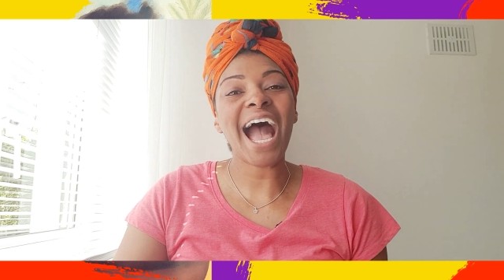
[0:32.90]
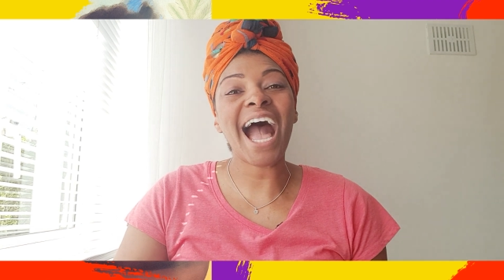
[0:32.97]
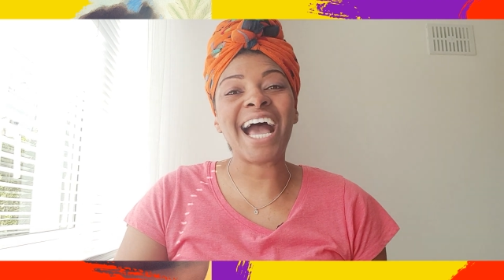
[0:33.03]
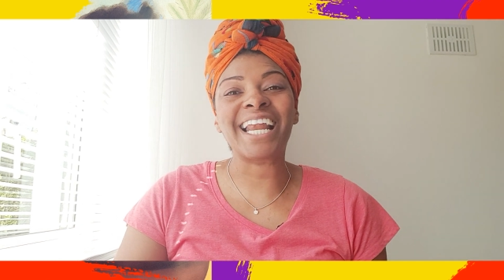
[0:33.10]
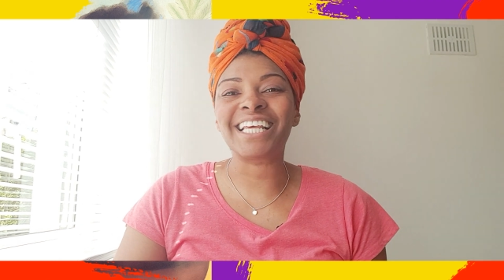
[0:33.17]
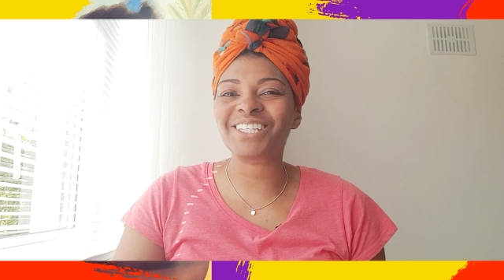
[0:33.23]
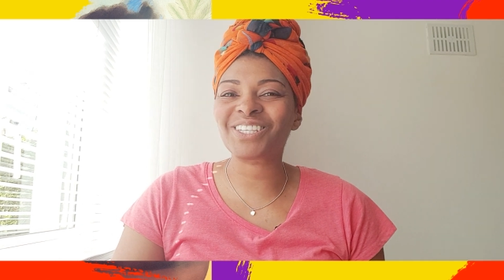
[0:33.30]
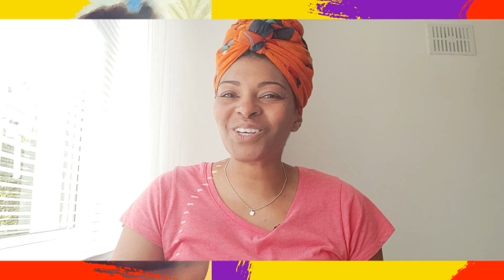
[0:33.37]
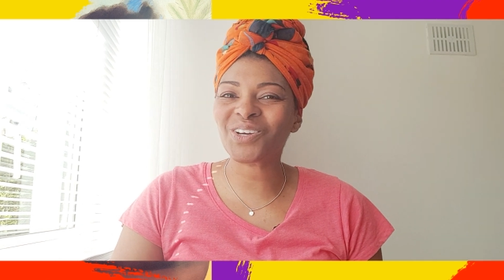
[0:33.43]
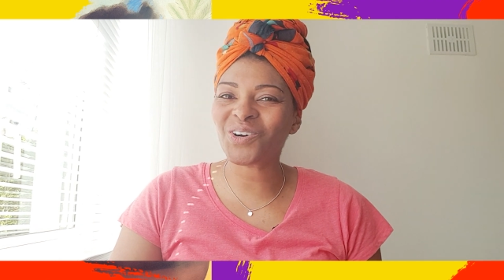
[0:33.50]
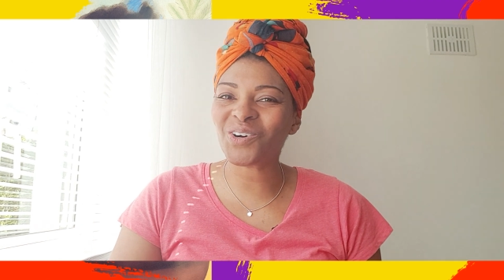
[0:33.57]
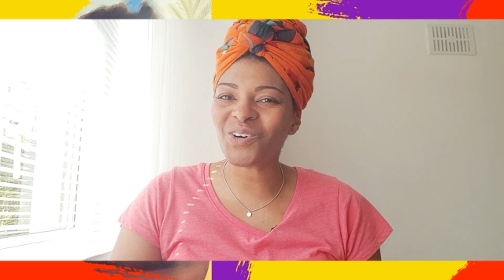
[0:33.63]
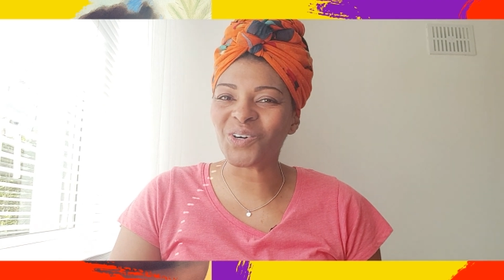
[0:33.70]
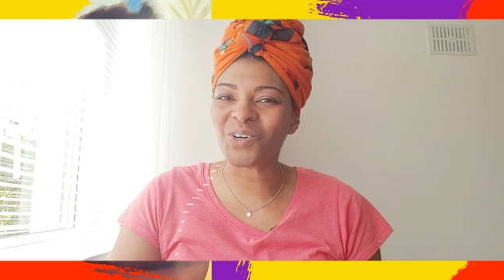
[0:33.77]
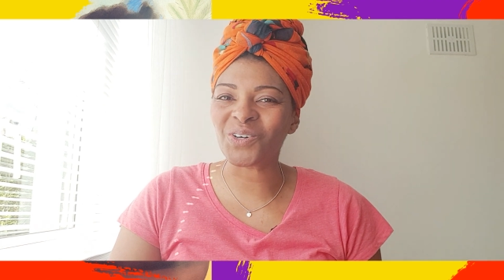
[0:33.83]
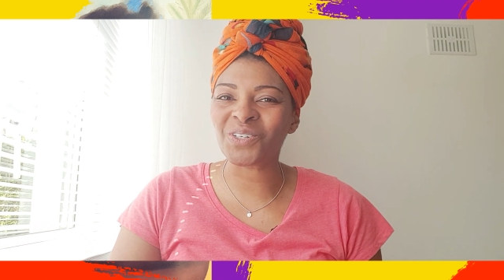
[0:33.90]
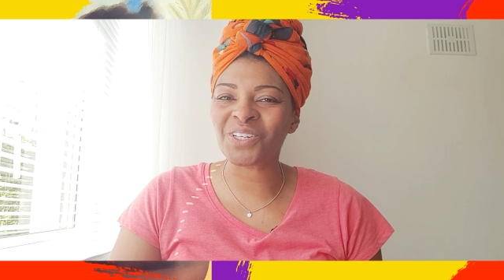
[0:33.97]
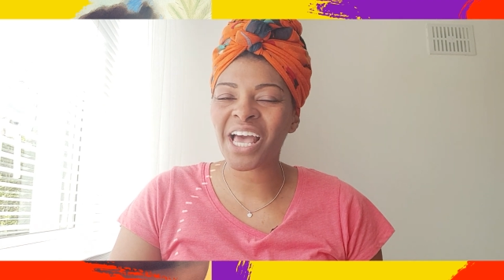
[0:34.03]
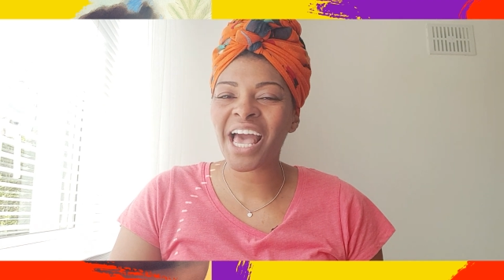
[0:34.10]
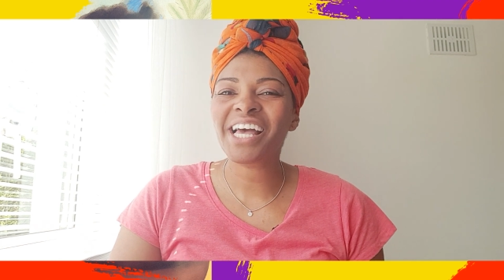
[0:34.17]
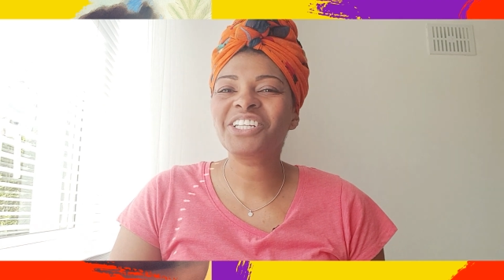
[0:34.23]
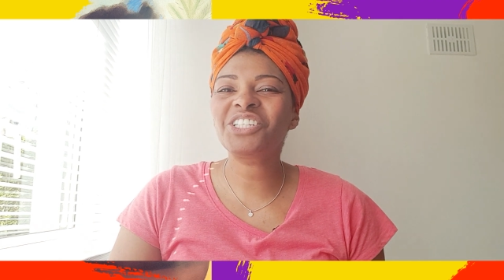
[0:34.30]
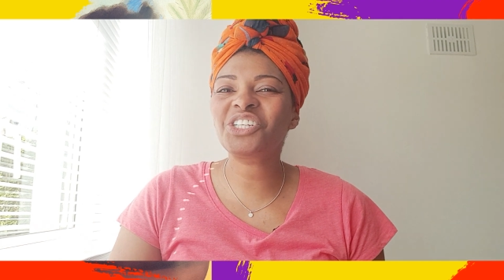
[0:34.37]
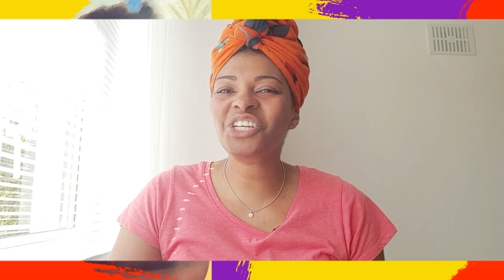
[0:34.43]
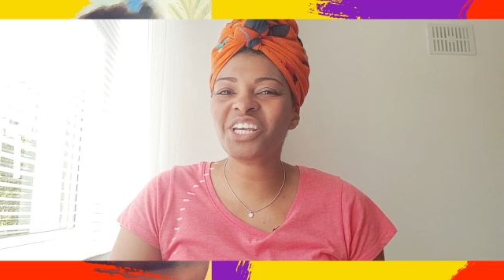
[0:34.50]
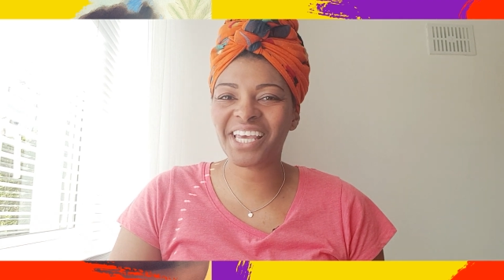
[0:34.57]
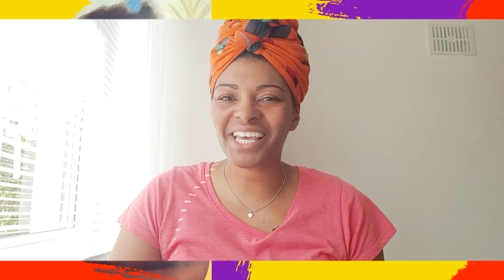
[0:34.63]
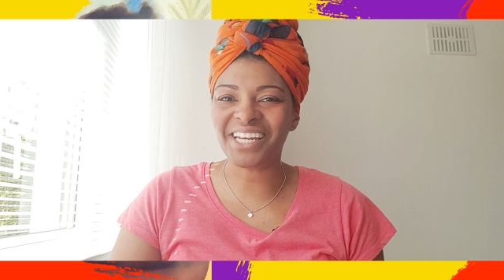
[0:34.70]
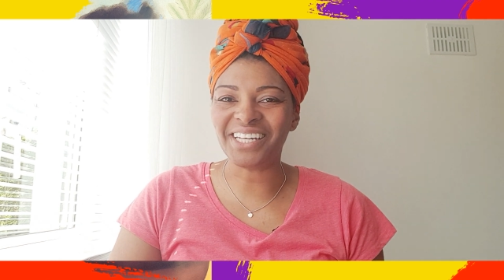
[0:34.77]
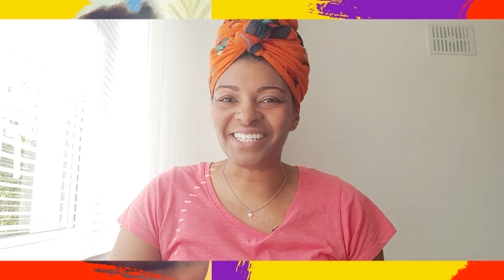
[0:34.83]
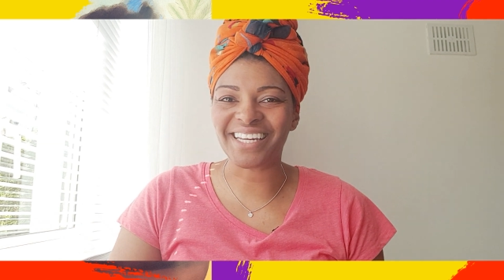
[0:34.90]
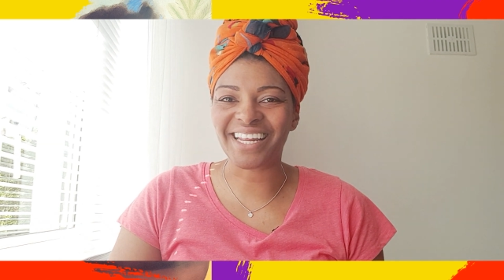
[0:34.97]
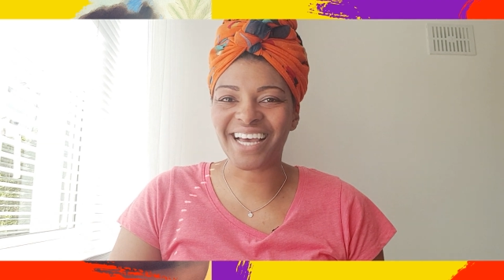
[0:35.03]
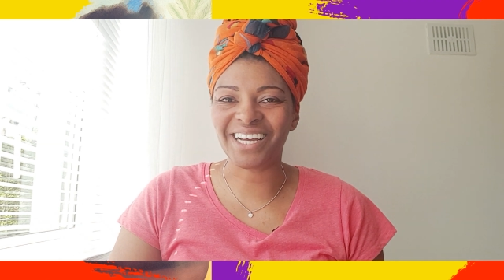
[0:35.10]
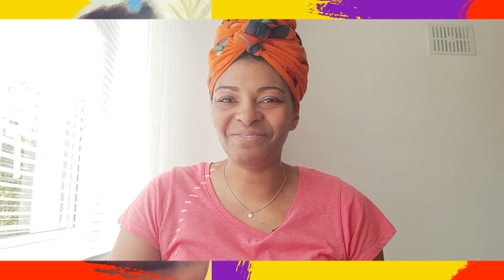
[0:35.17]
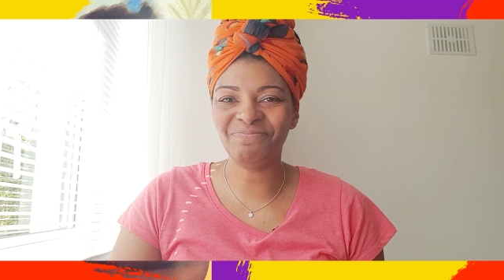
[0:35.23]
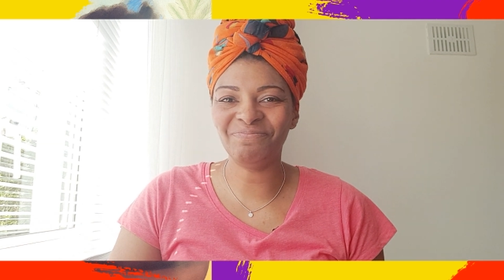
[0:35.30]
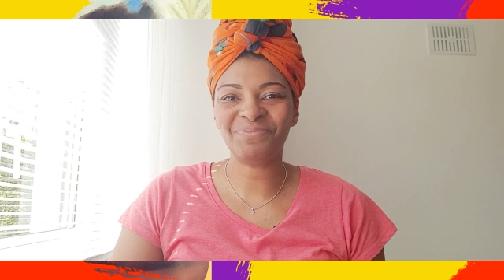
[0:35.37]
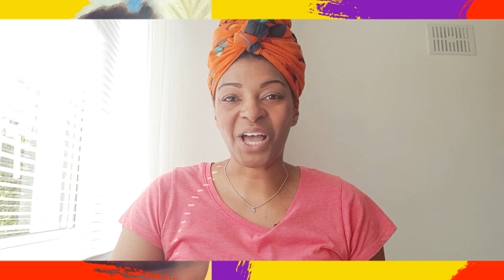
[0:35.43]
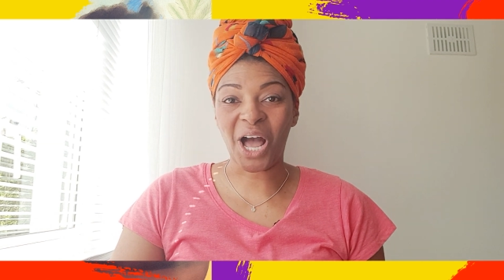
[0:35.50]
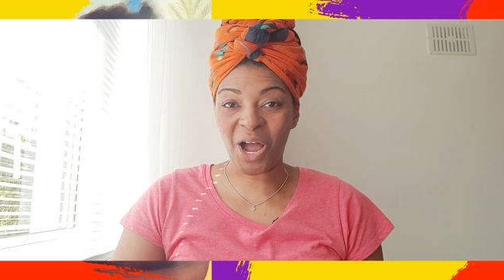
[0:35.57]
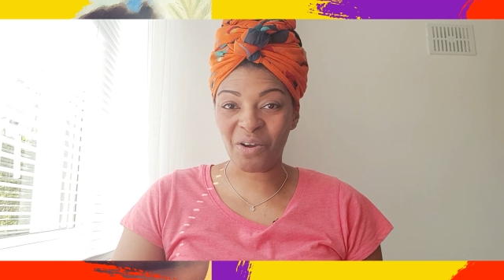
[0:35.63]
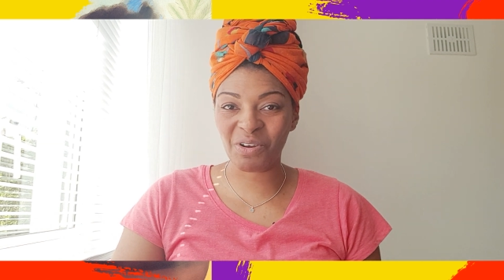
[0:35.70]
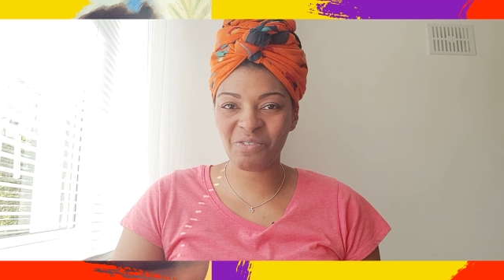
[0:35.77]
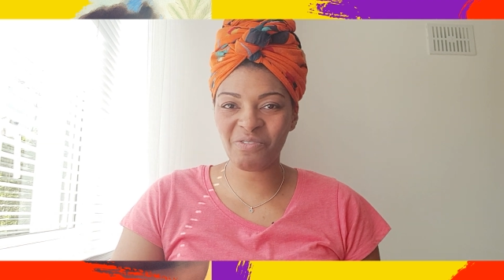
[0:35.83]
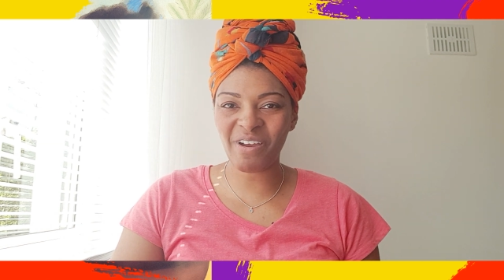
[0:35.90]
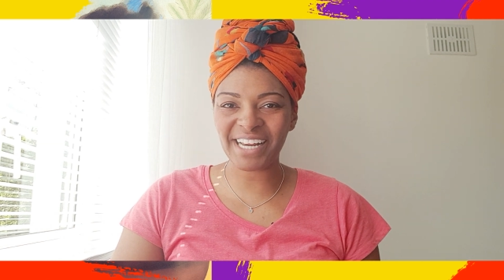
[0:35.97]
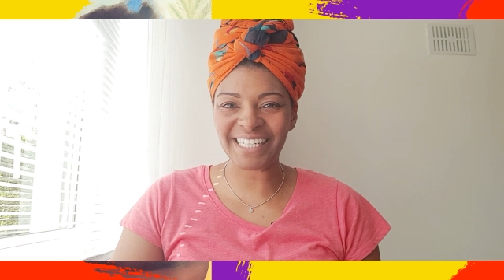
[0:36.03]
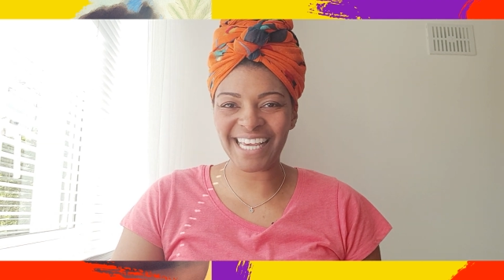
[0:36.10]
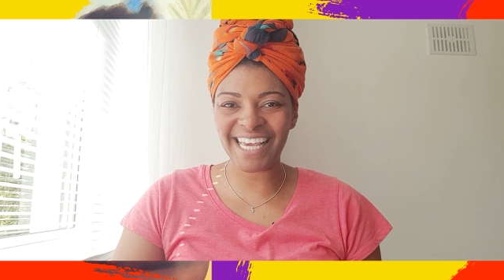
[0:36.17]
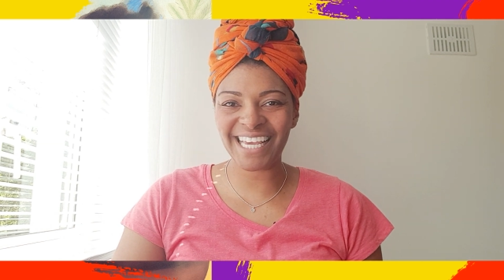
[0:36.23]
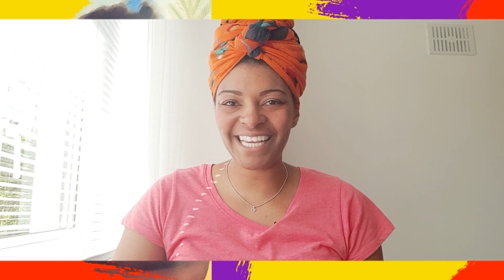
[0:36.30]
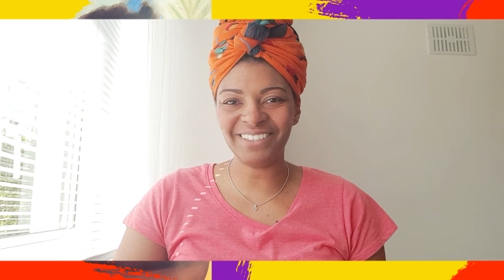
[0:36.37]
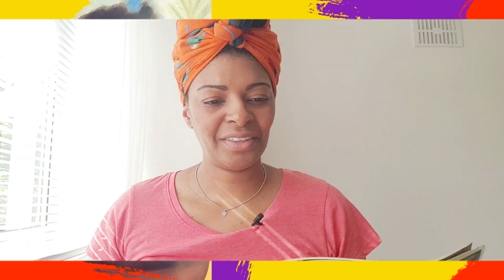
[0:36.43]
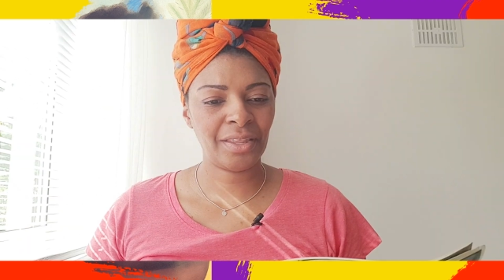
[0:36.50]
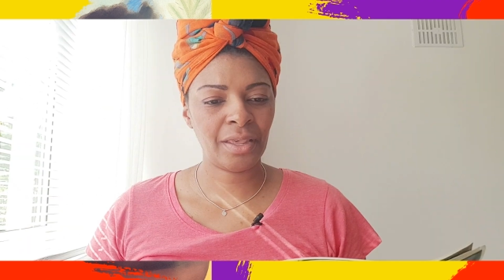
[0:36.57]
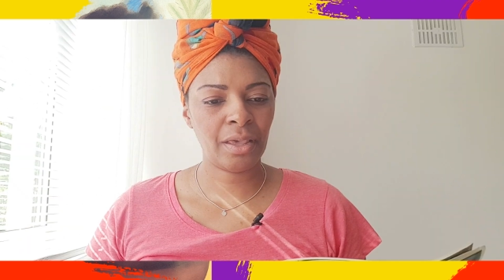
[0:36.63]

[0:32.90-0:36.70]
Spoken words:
and it's called Chicken Dinner. Are we ready?